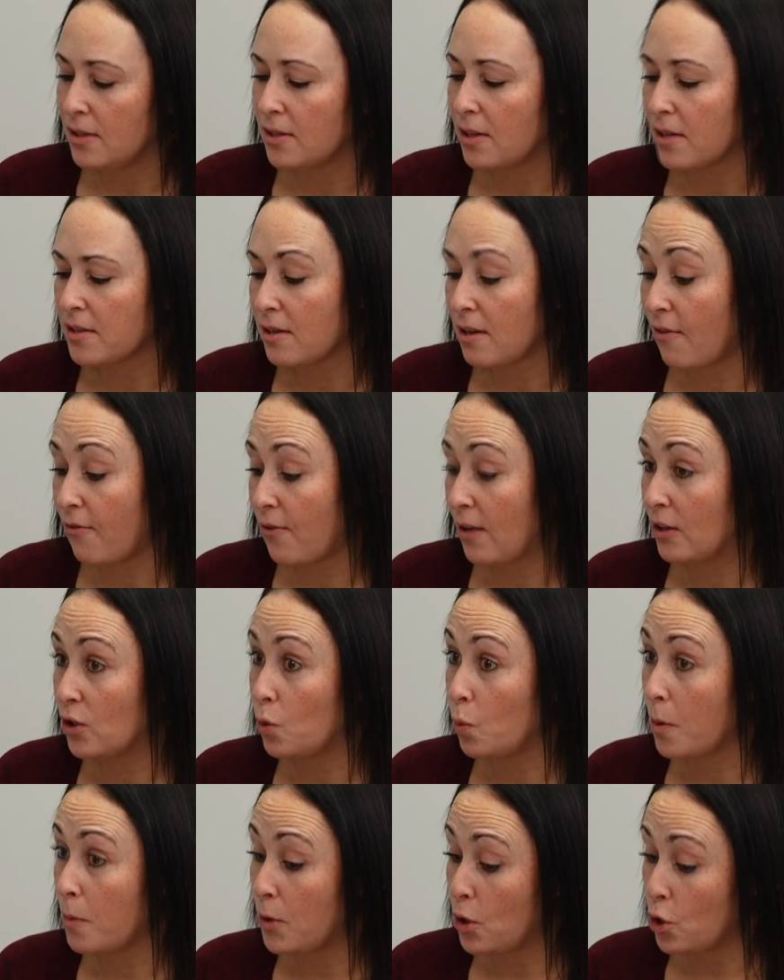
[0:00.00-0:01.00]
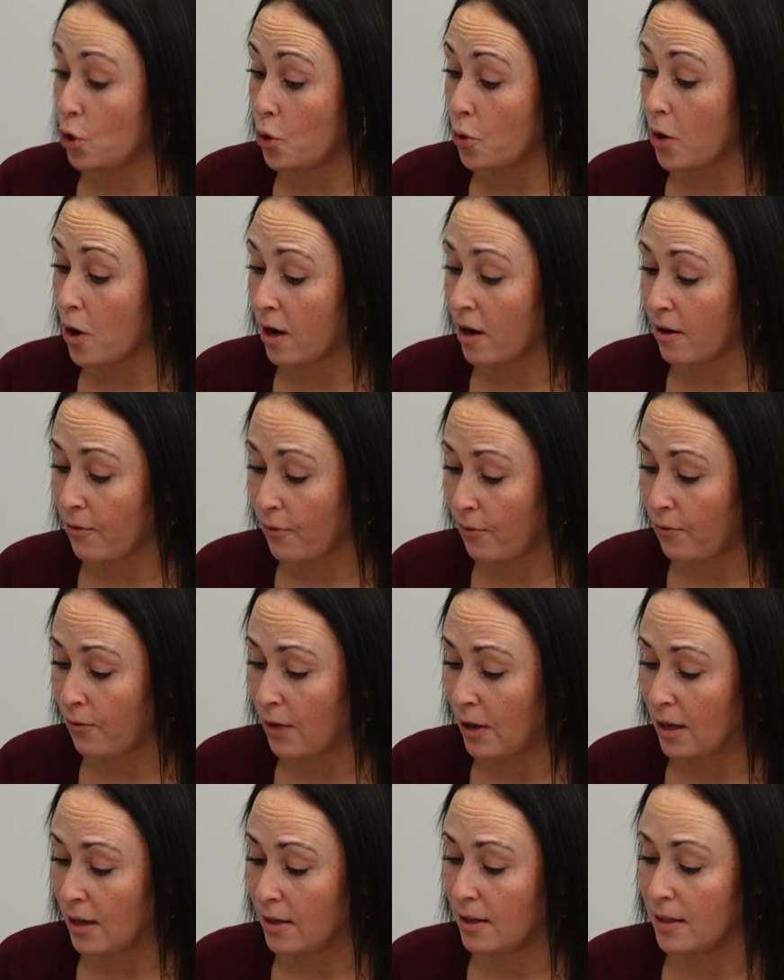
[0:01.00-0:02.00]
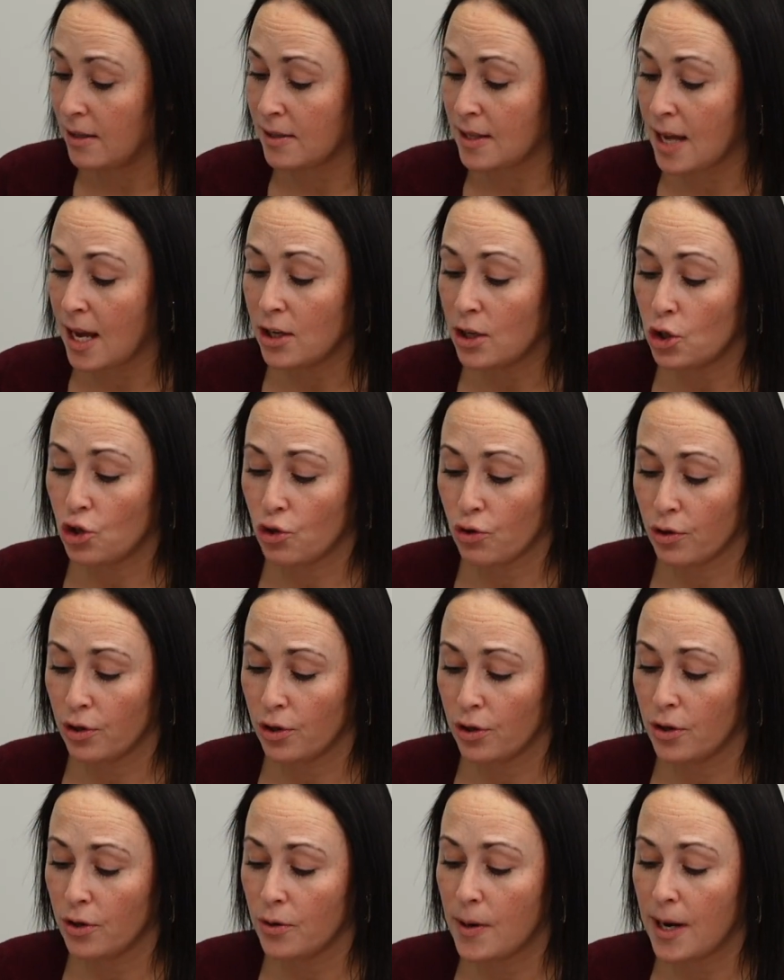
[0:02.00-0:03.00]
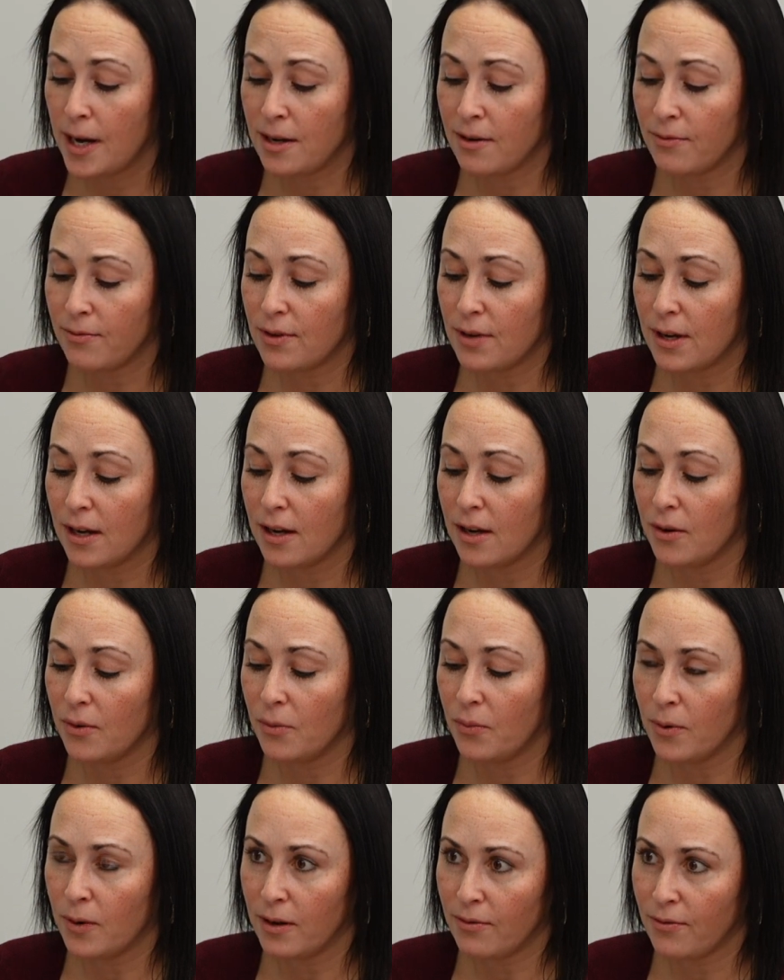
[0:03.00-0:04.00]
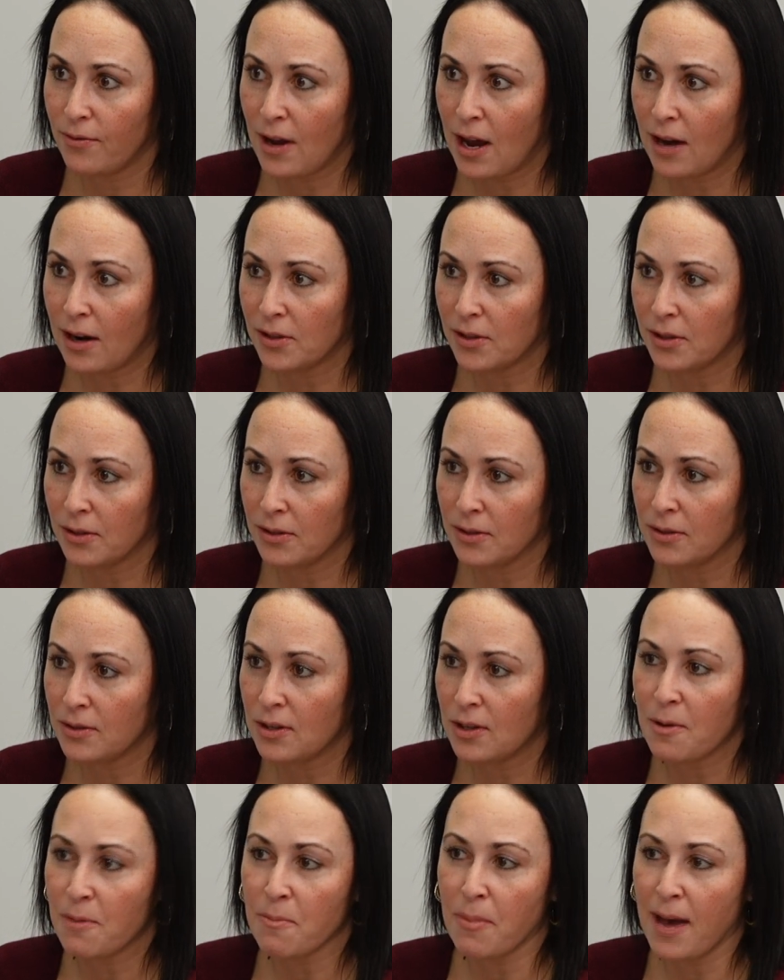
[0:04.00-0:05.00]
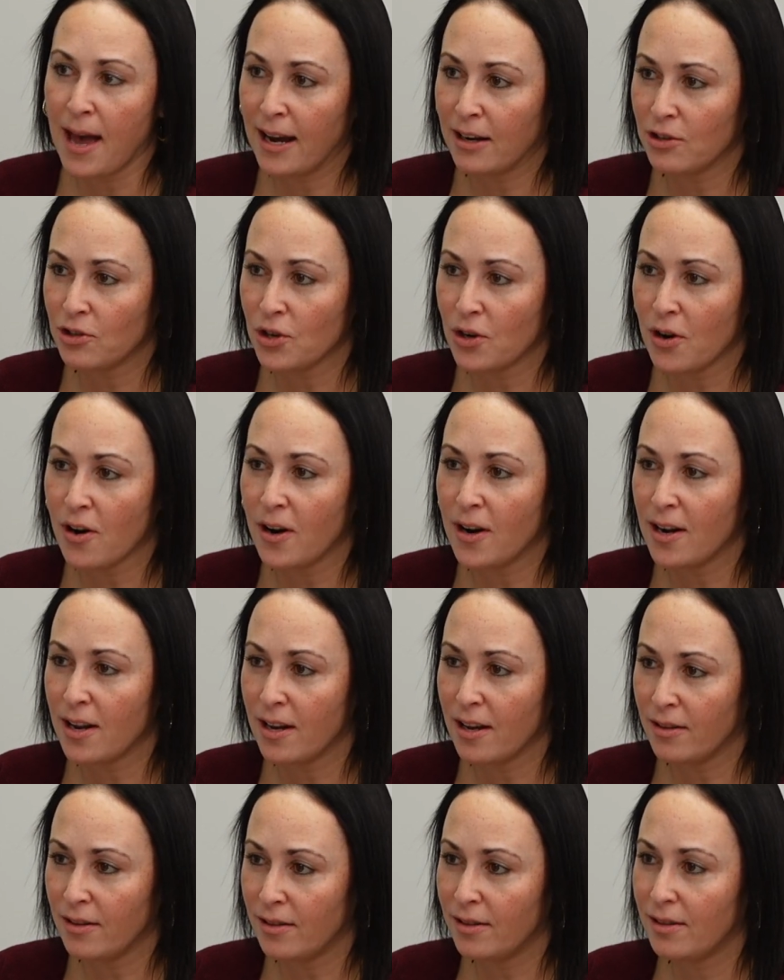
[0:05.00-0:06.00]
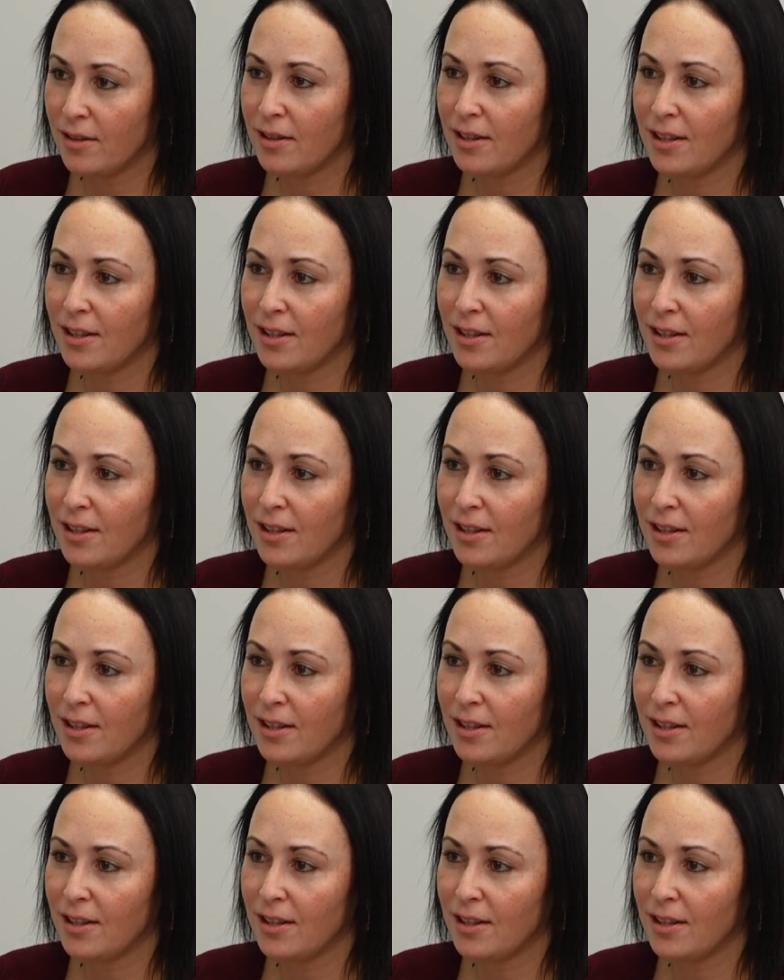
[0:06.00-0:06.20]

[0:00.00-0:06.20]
doesn't affect women who are fit. Is that true? And if not, what factors impact your heart health?